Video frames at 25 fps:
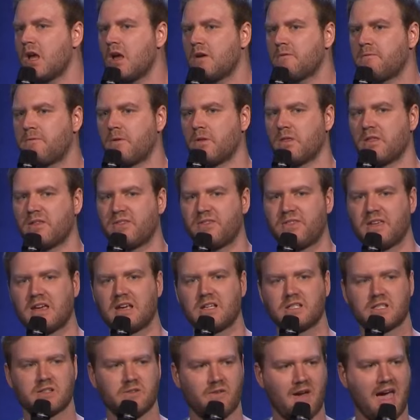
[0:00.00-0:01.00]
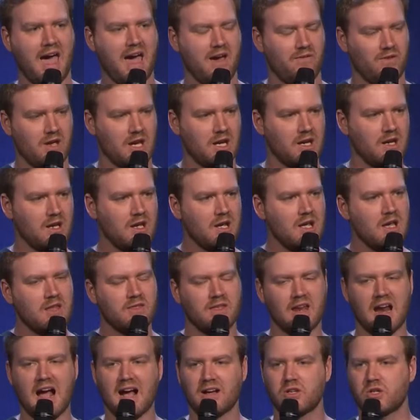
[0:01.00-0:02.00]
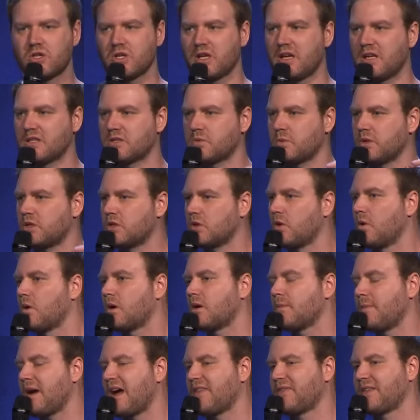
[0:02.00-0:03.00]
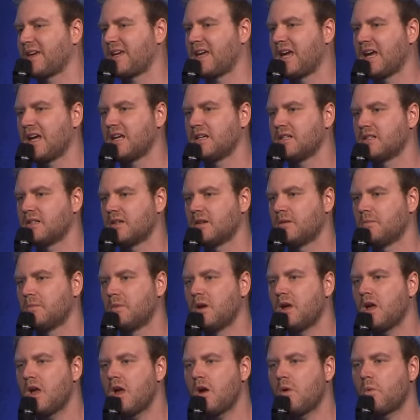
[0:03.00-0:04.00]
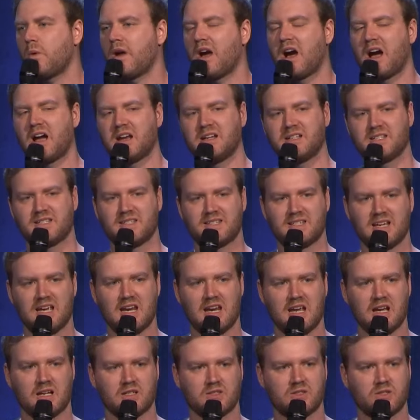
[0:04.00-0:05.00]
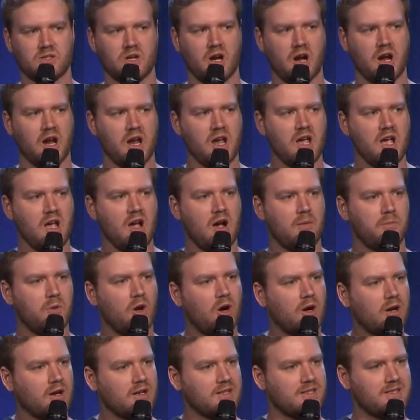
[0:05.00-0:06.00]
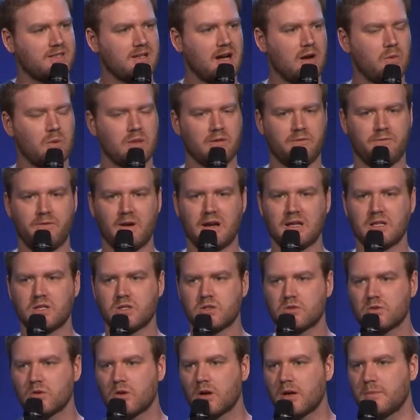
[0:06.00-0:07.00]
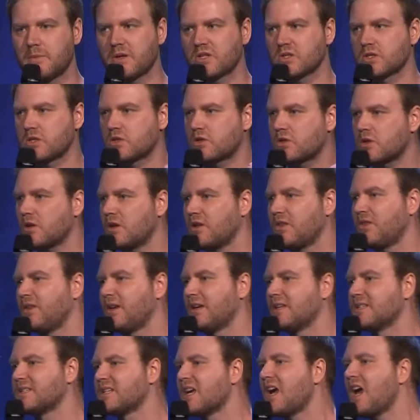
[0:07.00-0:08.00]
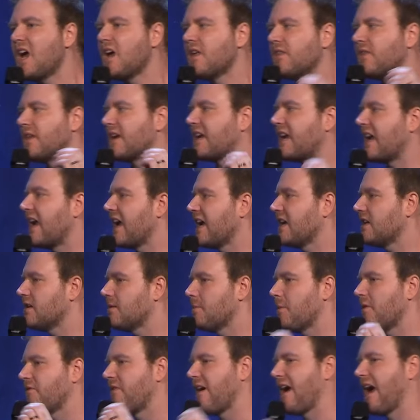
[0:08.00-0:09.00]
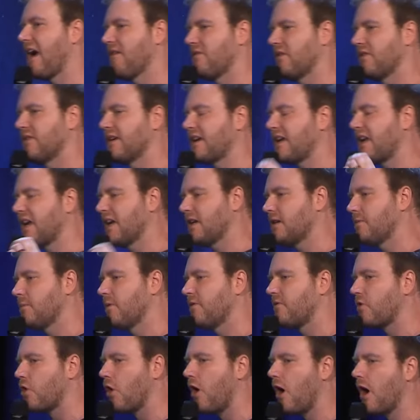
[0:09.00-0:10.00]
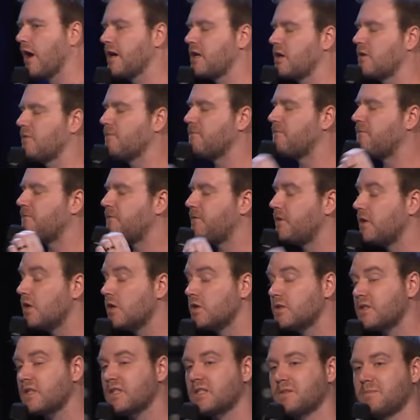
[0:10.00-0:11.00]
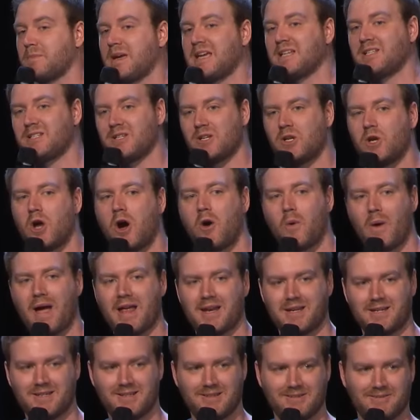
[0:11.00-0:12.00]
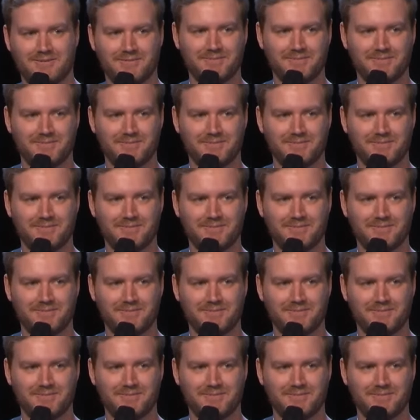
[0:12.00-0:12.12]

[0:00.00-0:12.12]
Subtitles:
for the things of heaven. That actually, as we talk about the kingdom, we are interceding. And so I'm not going to start with a funny story, because the truth is the kingdom of heaven, the kingdom of God, confuses me to no end.